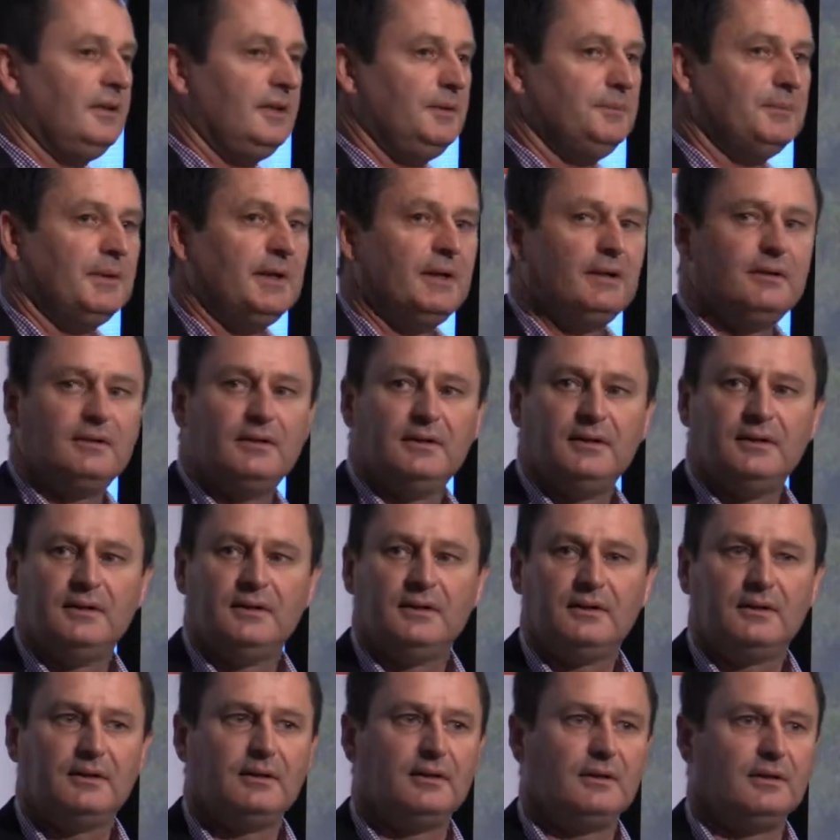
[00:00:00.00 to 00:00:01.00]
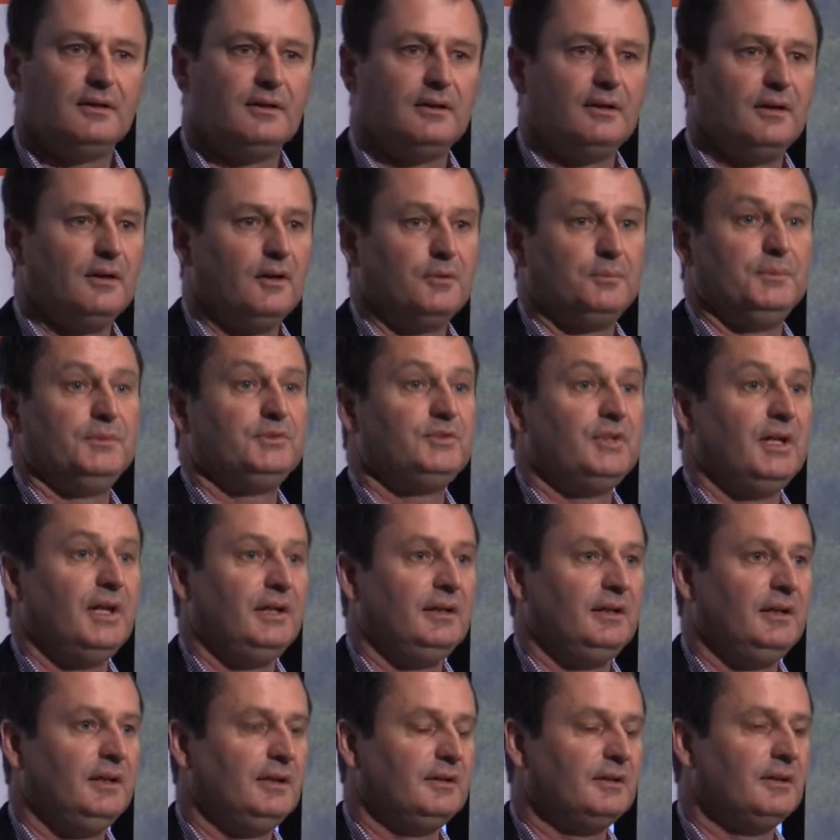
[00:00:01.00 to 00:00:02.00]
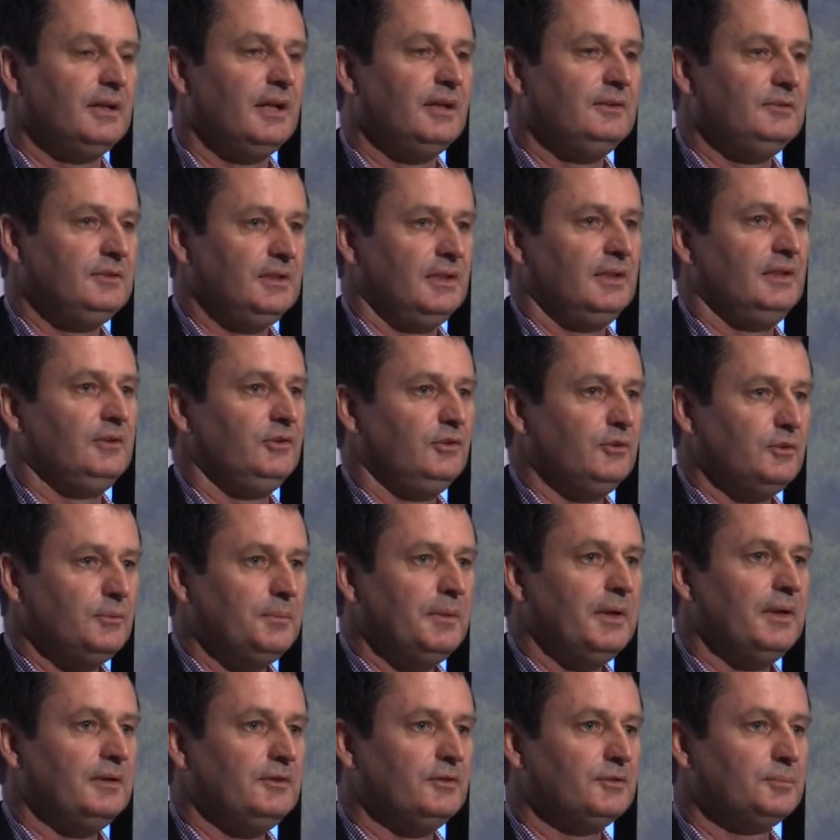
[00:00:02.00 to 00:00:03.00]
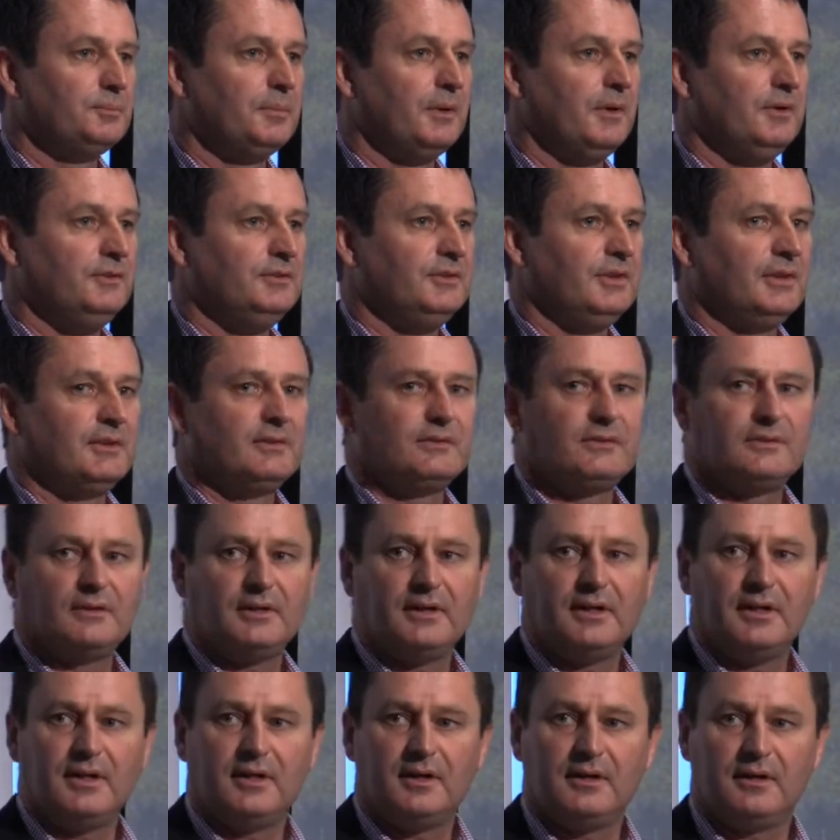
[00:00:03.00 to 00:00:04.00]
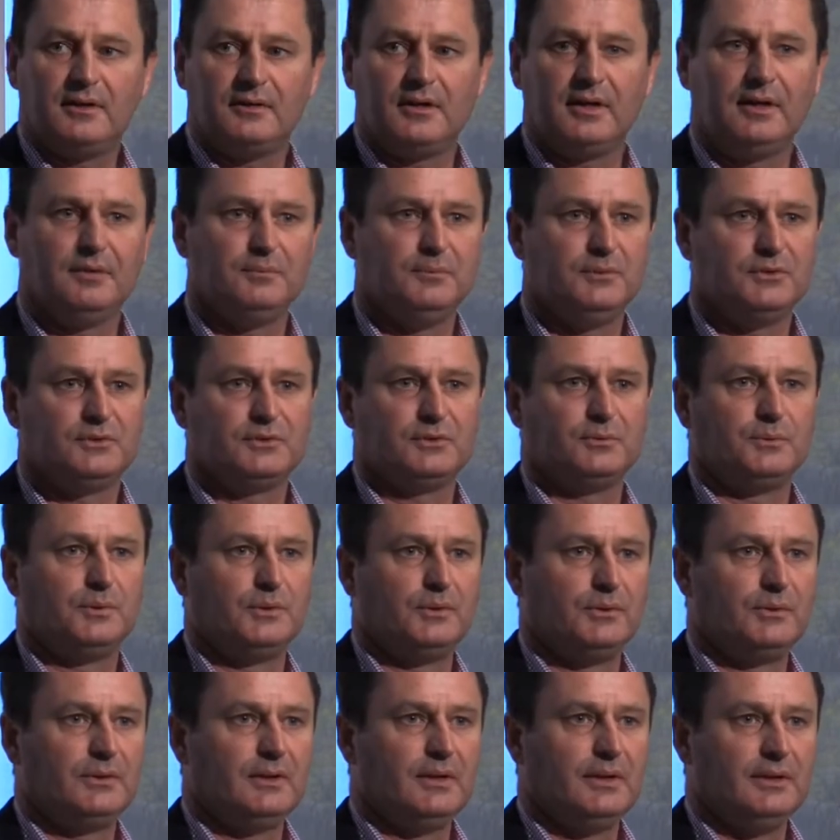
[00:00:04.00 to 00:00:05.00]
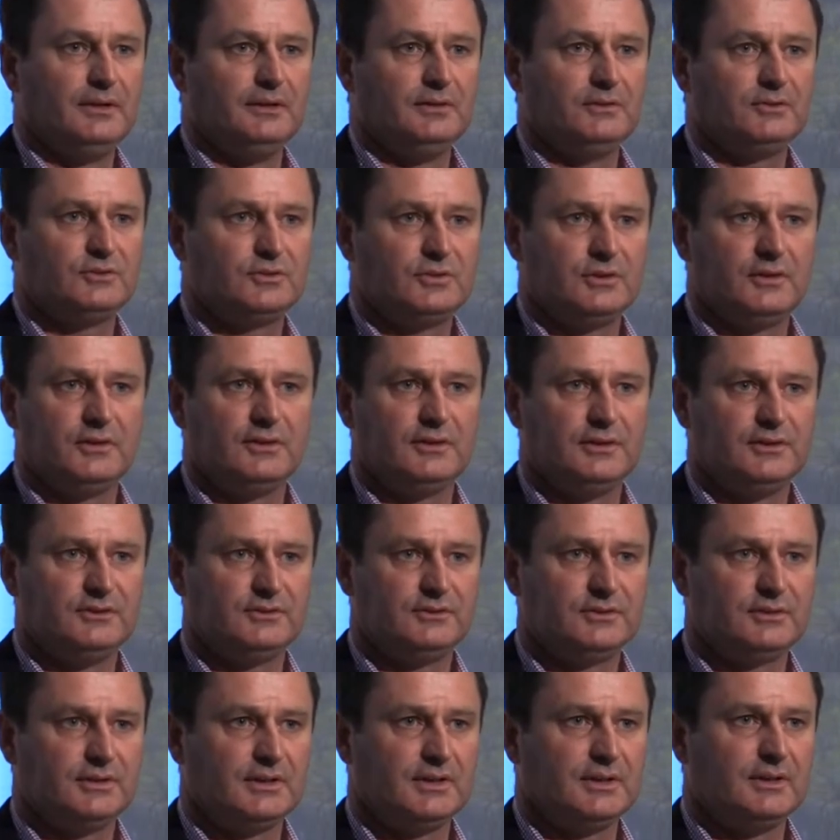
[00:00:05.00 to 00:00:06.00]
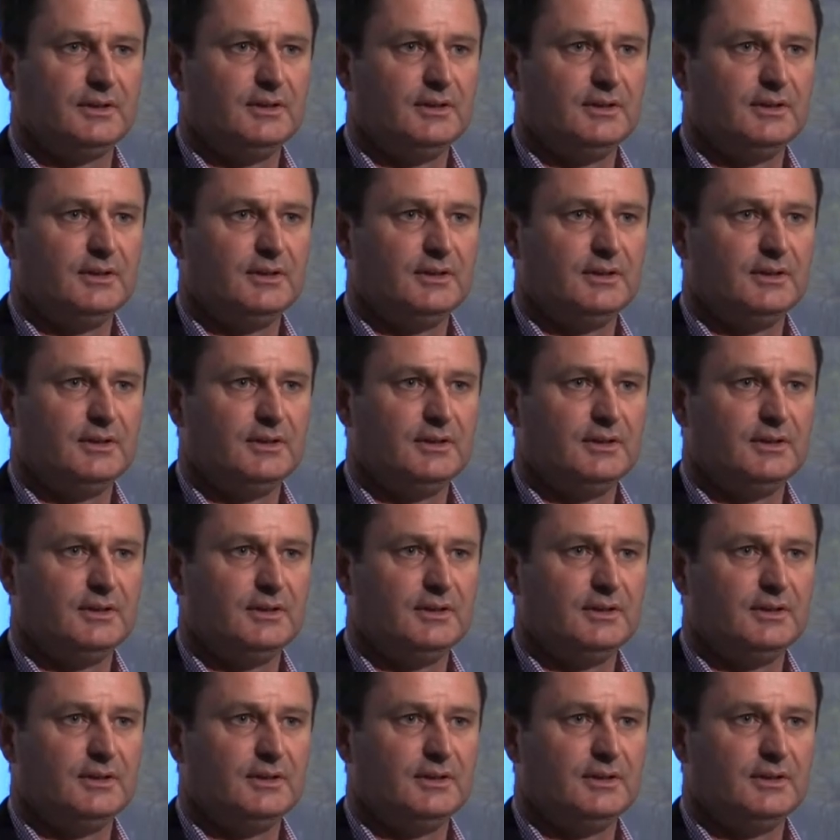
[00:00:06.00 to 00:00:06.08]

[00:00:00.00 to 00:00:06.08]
and email, I'd be standing here today telling you about this project and Mr. Wu and his Chinese